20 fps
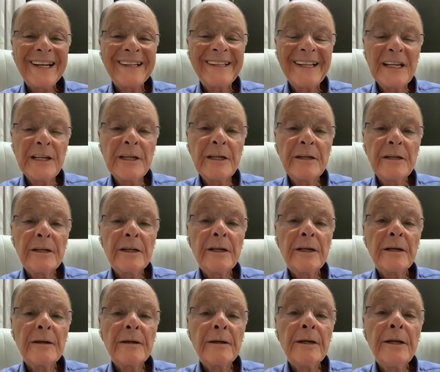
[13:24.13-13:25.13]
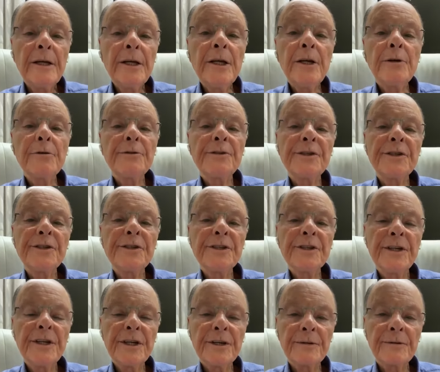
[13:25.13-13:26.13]
and they end up
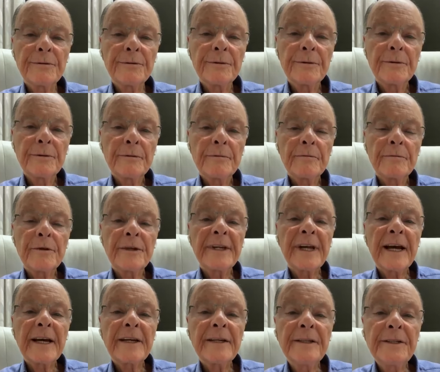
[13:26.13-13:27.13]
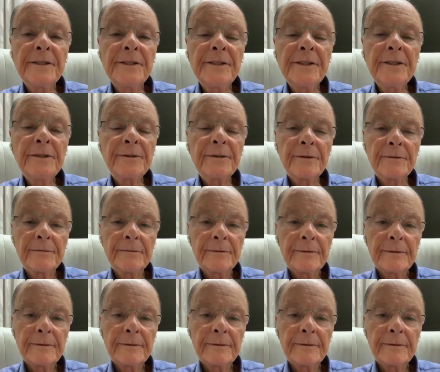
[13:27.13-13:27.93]
losing a whole lot of money